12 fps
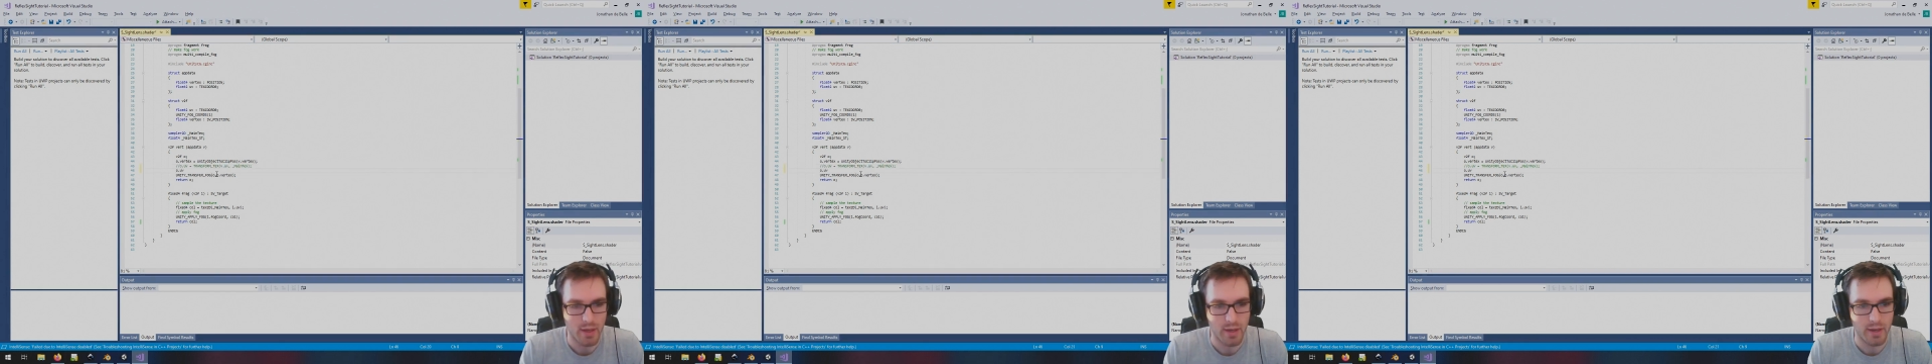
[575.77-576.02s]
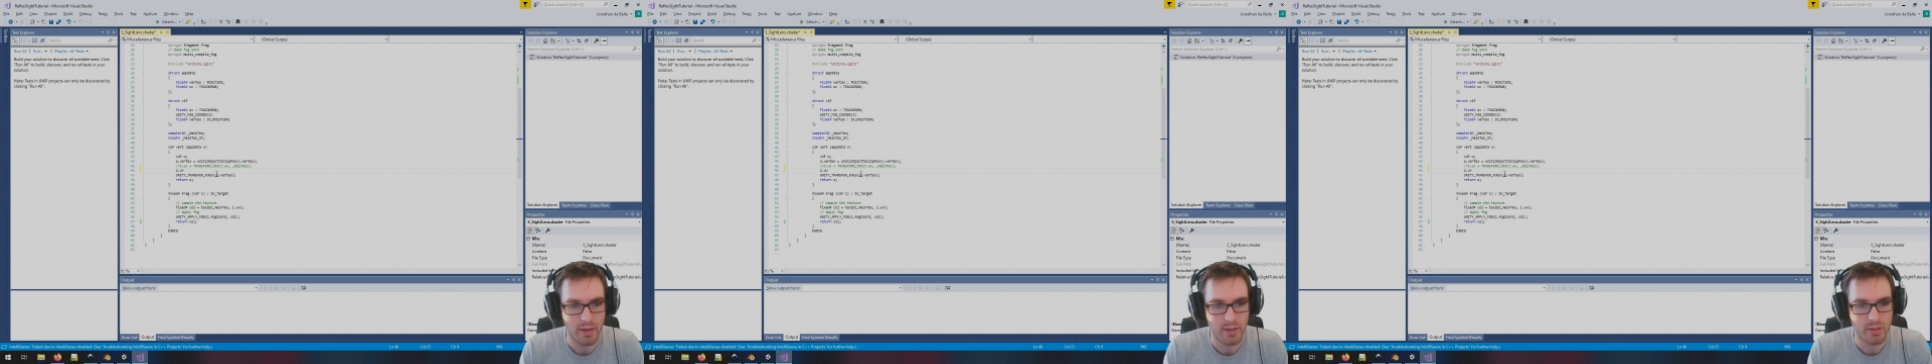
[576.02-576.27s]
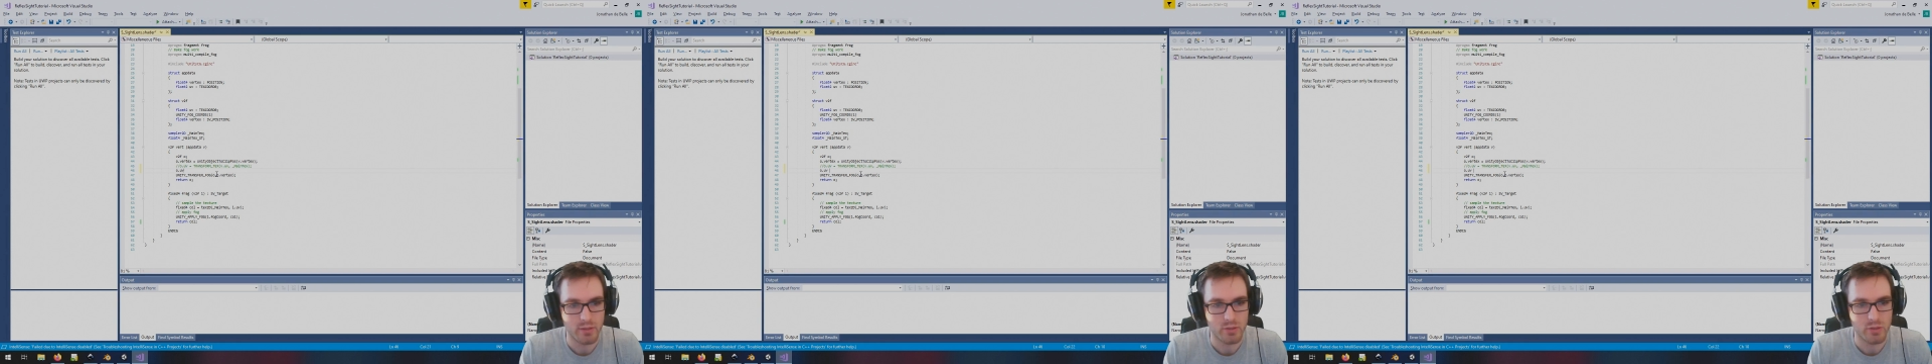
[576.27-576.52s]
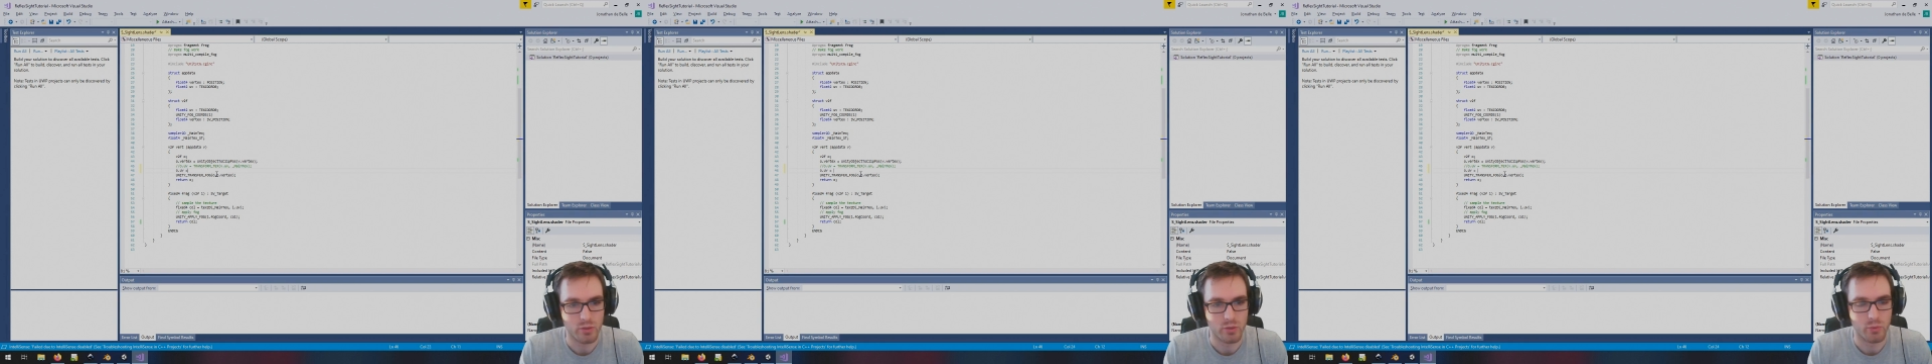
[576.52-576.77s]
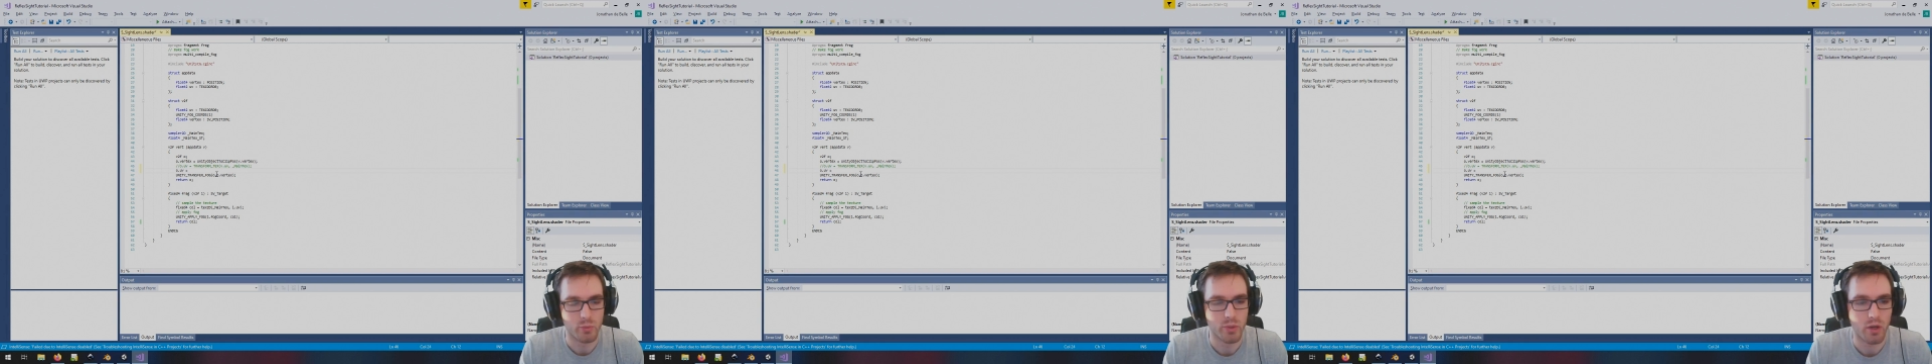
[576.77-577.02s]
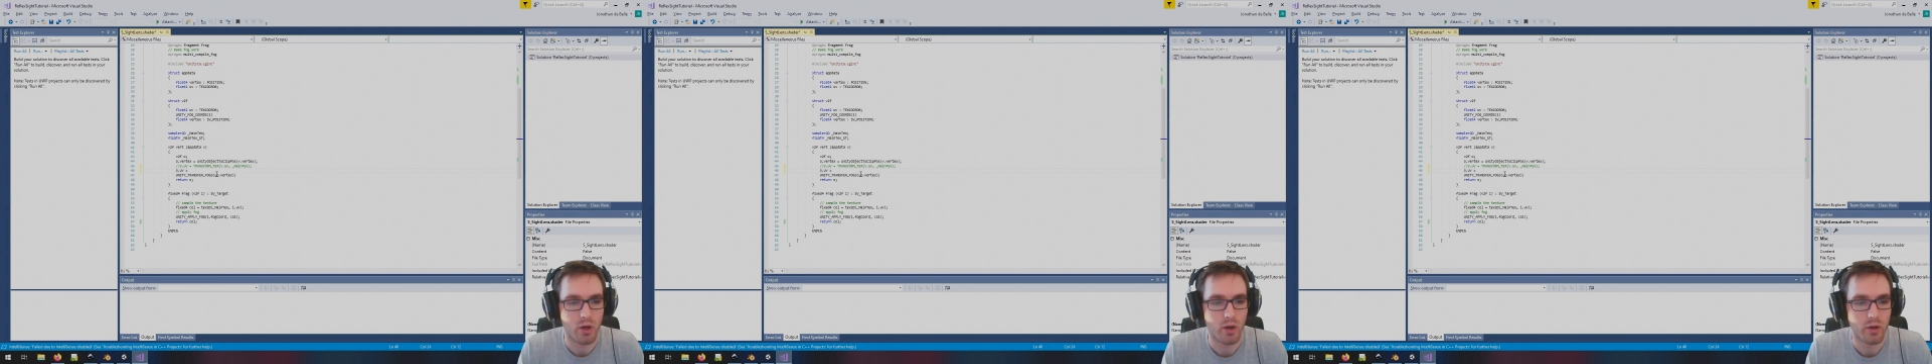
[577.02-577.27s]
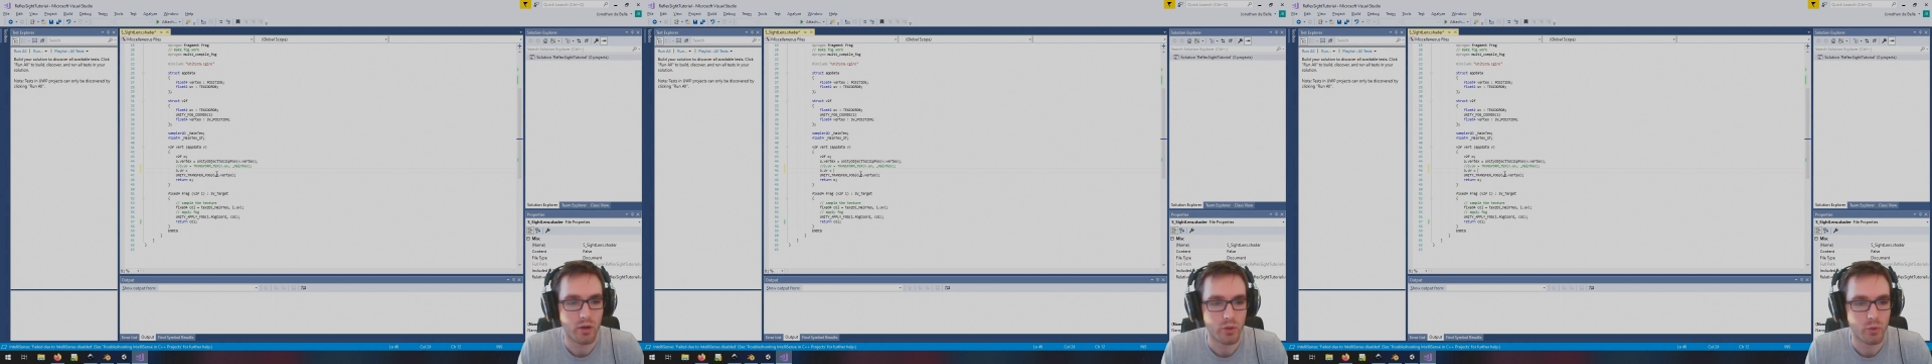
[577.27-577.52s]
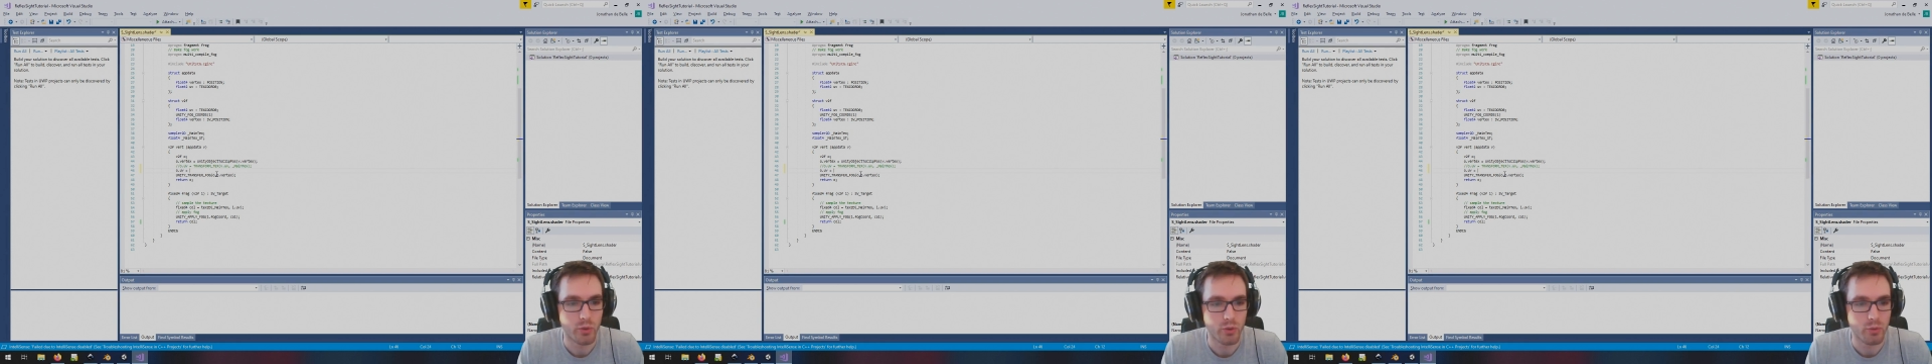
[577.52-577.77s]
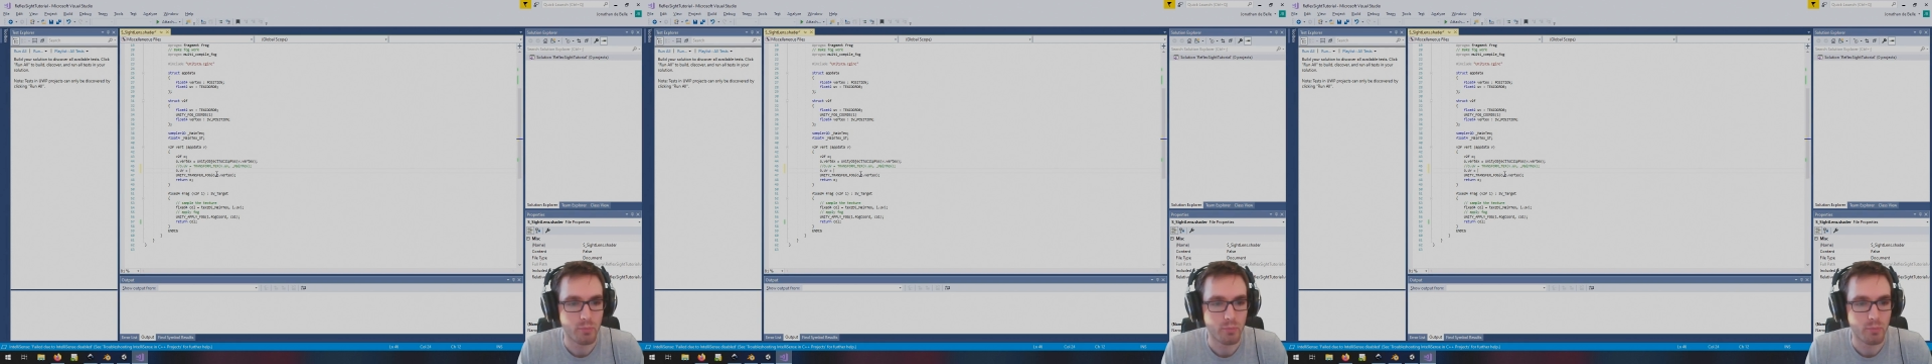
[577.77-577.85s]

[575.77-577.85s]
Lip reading: and we are going to